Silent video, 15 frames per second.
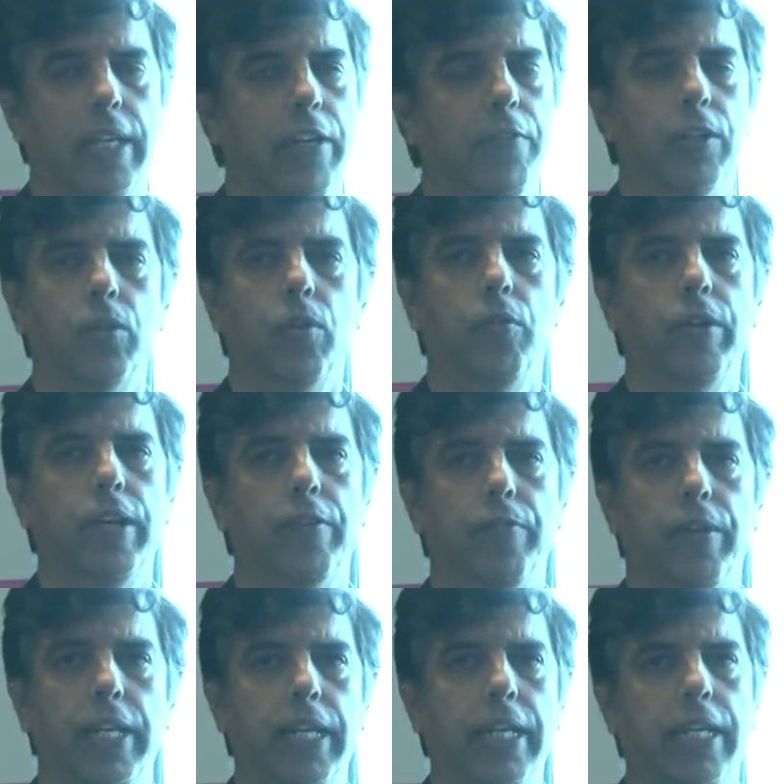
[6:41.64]
even though we are
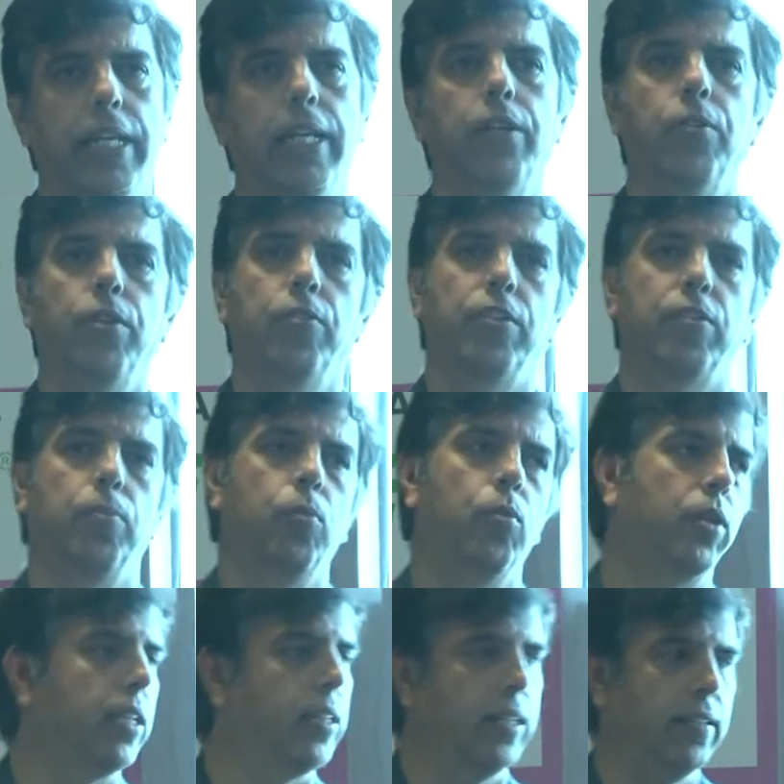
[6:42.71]
very keen to invest
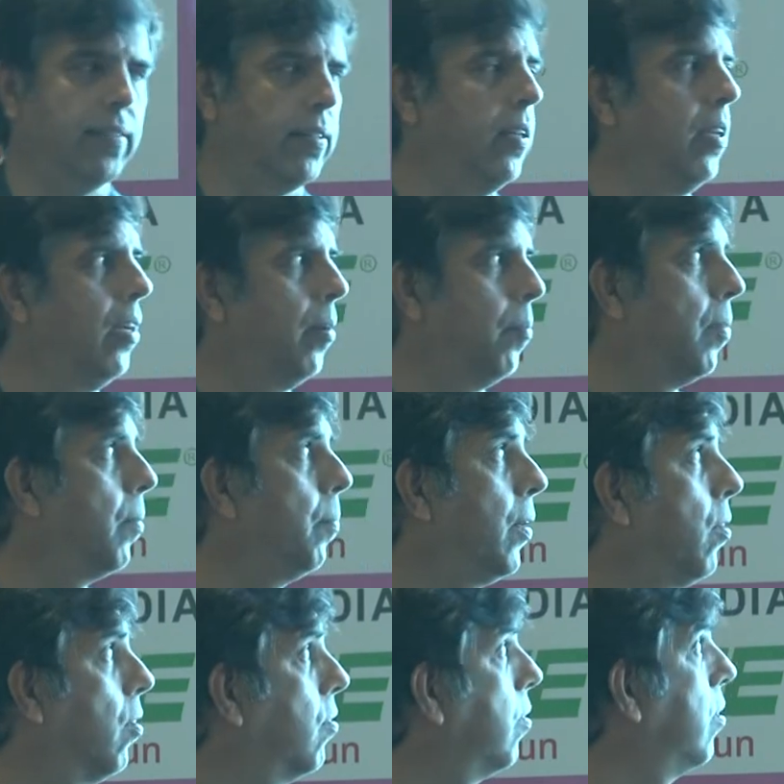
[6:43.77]
more in this but
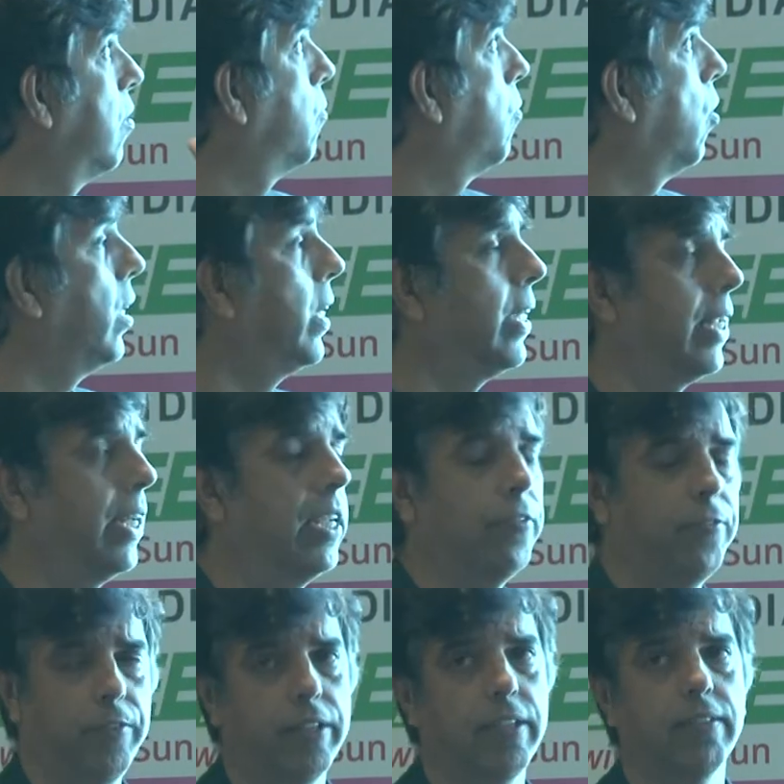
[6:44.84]
because of this falling tariff
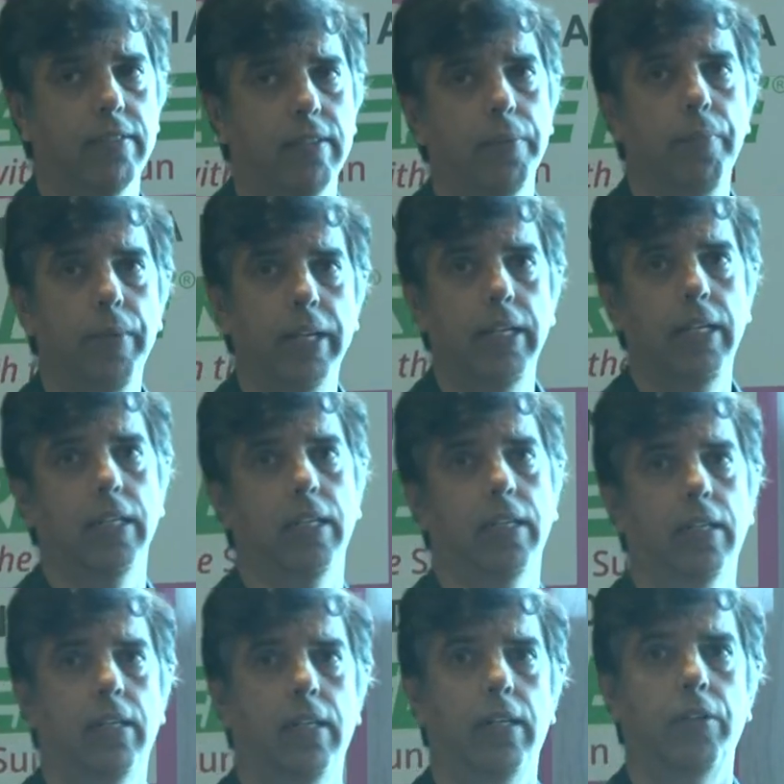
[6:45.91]
it is a big
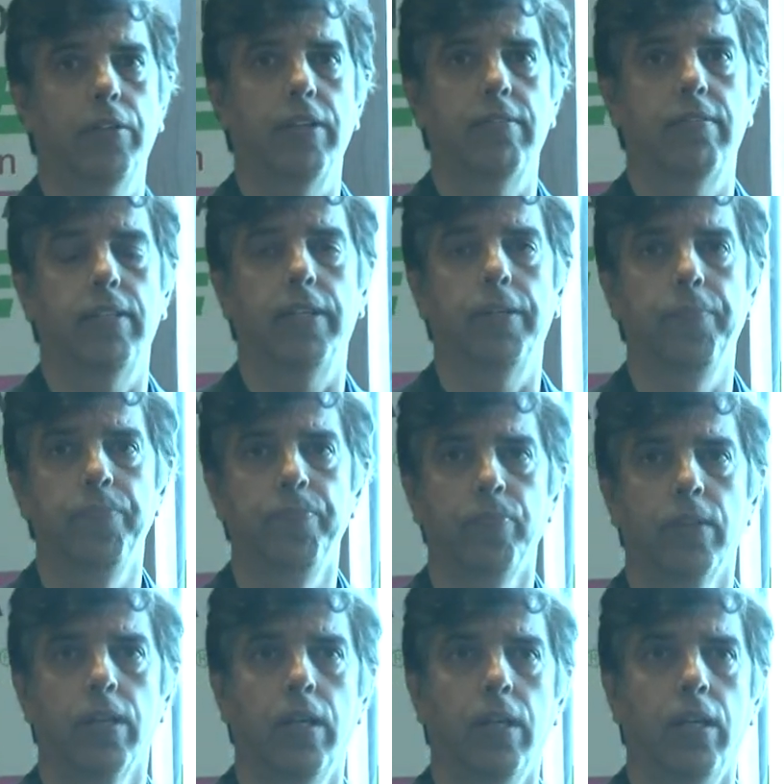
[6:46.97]
uh, you can say
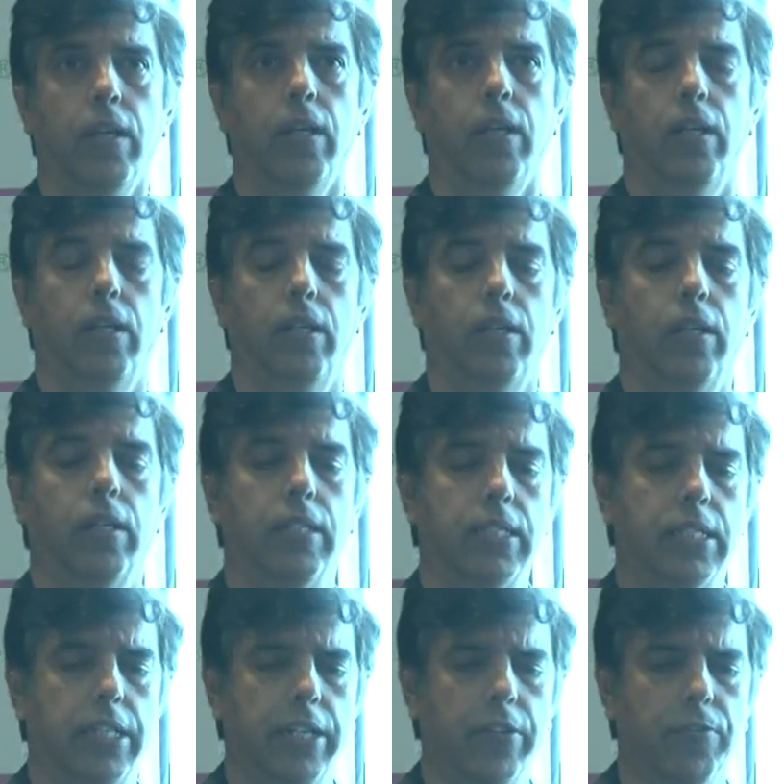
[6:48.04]
uh,
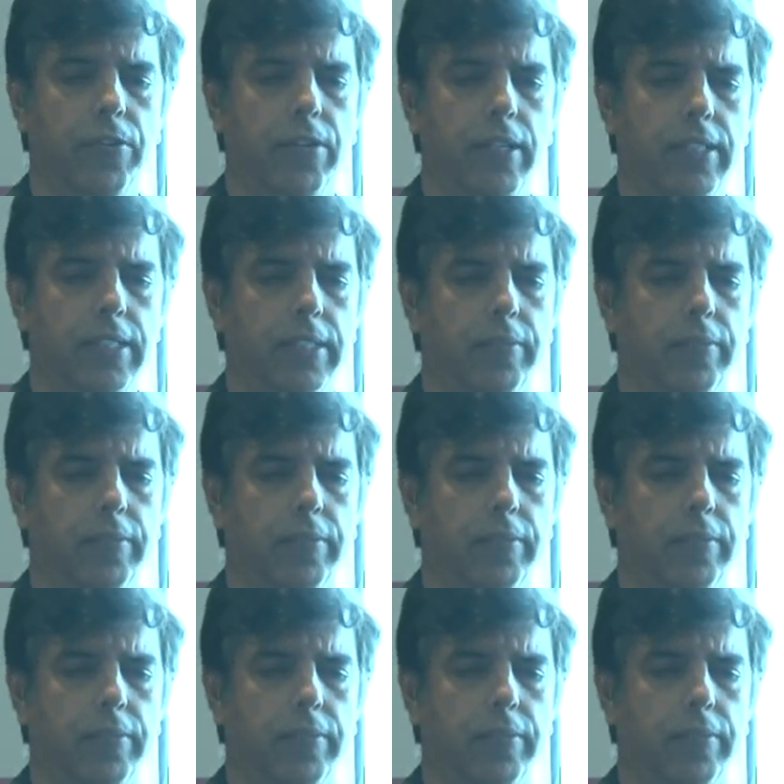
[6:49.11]
constraint for us